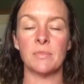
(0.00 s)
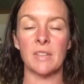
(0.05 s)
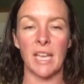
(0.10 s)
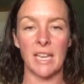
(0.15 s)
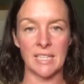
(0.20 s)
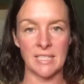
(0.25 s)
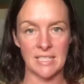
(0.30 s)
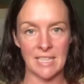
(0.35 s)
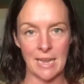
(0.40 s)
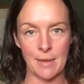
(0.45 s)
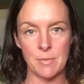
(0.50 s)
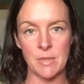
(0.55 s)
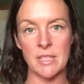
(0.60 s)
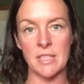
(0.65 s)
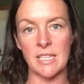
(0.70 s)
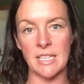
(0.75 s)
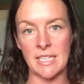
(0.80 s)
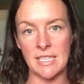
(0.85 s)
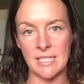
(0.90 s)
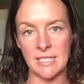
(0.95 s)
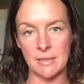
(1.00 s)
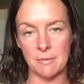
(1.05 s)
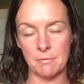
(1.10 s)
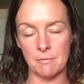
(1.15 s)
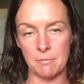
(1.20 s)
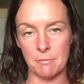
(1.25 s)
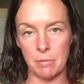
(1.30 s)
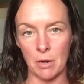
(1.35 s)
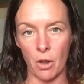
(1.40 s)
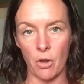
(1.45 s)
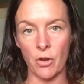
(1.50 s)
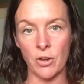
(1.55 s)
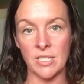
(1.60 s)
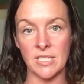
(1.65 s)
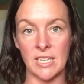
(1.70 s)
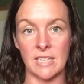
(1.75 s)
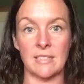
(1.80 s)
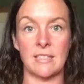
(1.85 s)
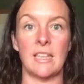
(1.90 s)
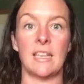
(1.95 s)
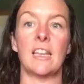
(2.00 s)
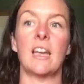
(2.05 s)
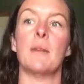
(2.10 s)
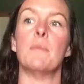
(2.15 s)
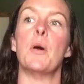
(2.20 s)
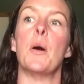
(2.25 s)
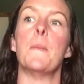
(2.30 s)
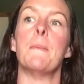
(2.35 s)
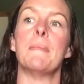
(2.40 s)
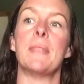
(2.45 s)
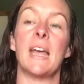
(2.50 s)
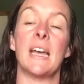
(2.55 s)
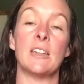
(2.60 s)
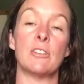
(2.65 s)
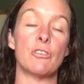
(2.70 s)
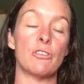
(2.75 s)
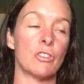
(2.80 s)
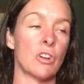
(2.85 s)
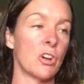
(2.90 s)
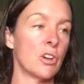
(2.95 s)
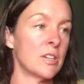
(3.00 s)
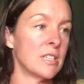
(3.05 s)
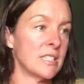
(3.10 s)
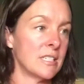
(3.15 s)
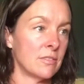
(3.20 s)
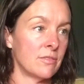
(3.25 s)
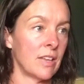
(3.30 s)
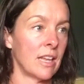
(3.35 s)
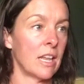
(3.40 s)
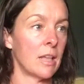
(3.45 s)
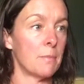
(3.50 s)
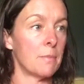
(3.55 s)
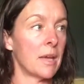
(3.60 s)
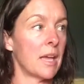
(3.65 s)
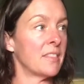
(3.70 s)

examine these blocks as they come up and grow and develop,